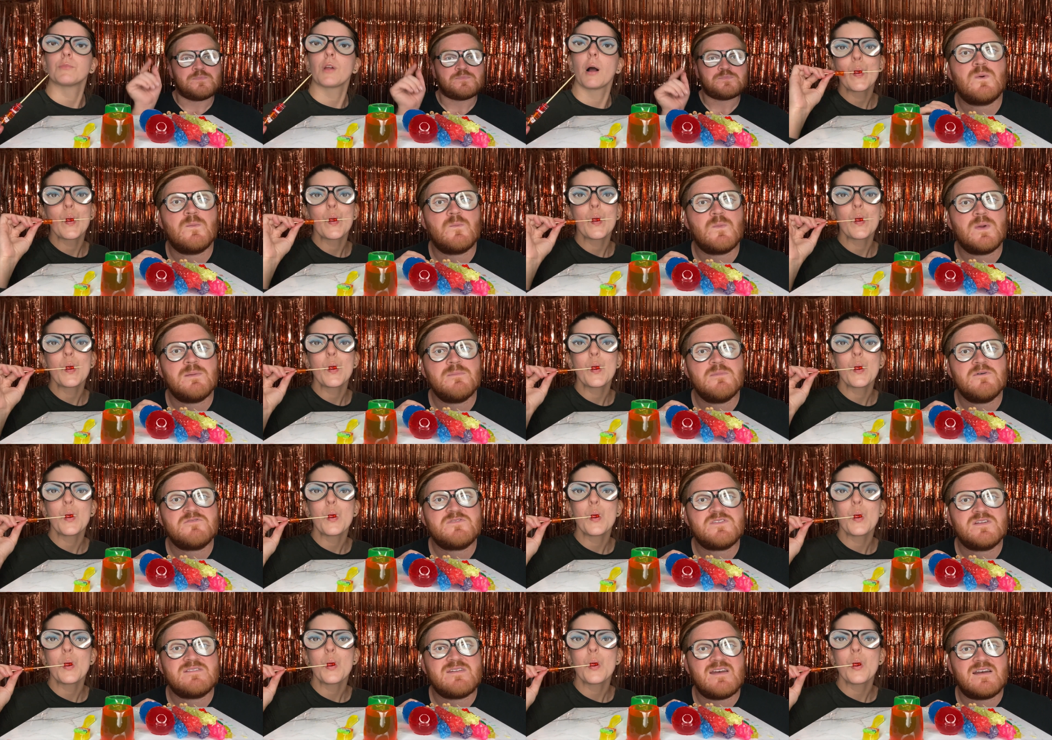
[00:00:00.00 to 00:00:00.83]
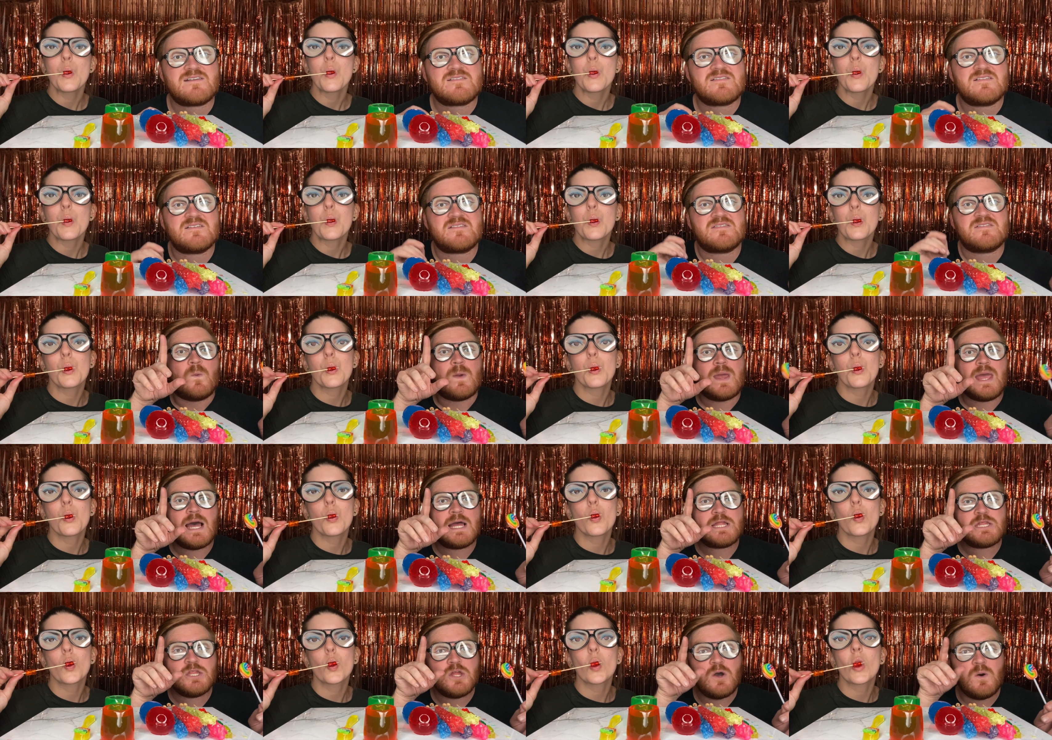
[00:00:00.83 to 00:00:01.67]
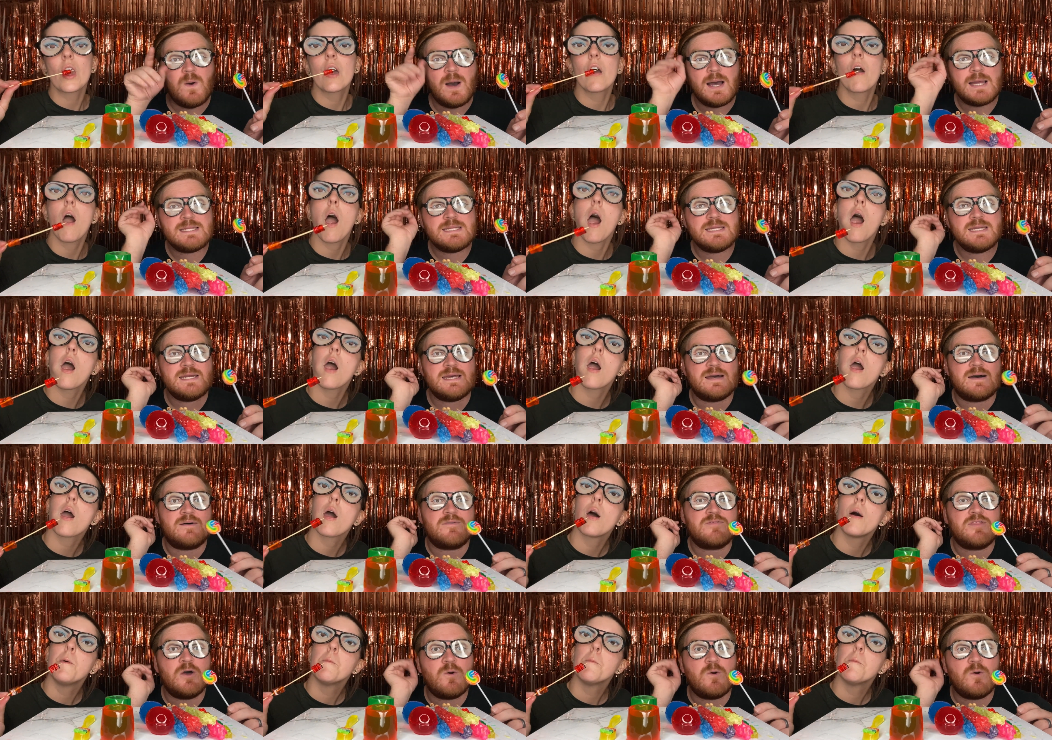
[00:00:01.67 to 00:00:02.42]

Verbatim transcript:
Speaker 1: When we moved to Texas, we had no idea